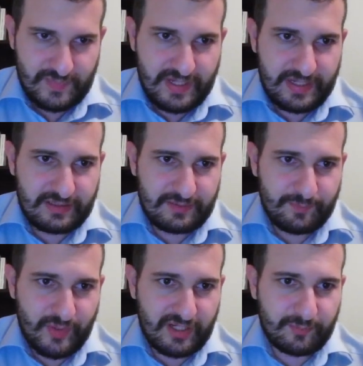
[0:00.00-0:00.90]
and
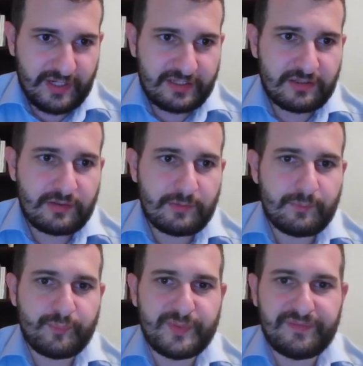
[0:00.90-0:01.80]
black played
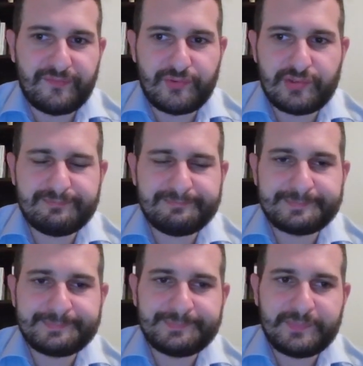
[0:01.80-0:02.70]
b4.
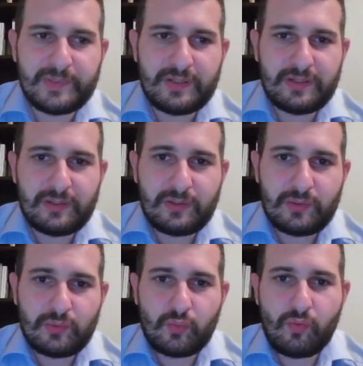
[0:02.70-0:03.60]

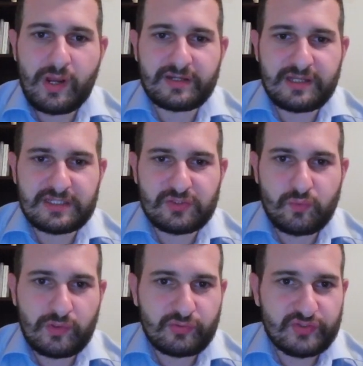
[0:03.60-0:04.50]
White doesn't
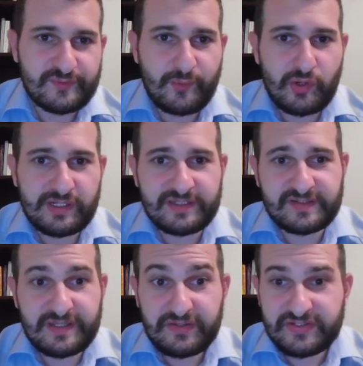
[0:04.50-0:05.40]
want to spoil his
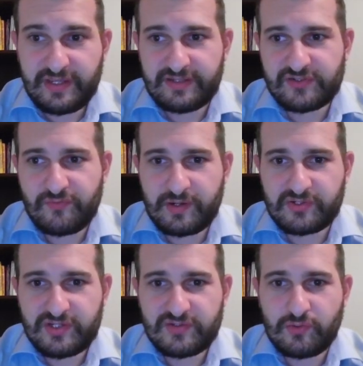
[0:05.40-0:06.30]
kingside
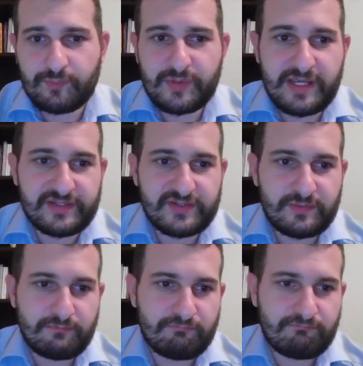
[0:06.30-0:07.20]
structure, so plays
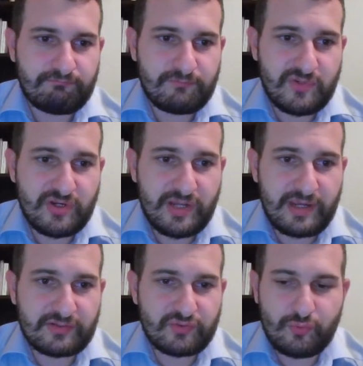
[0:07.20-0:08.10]

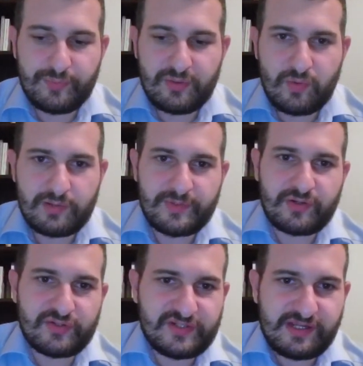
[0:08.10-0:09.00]
knight to b1
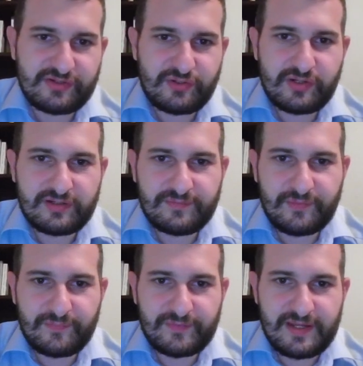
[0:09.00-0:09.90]
because the alternative
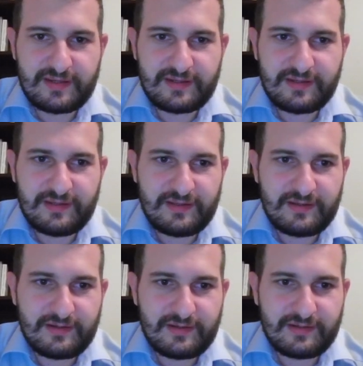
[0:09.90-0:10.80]
of taking
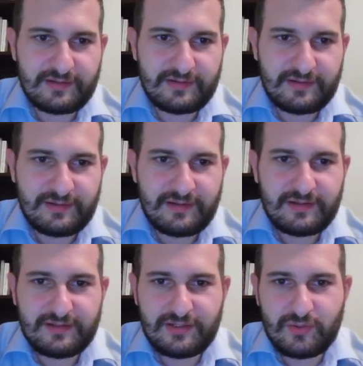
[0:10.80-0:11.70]
here and
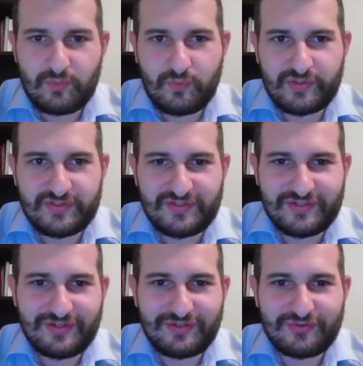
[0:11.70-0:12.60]
here
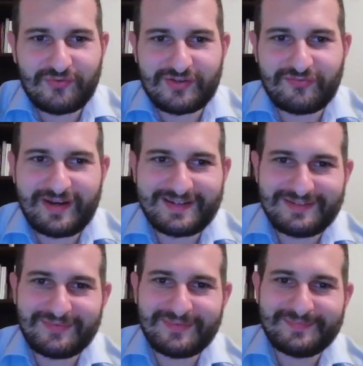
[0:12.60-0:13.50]
wasn't too attractive.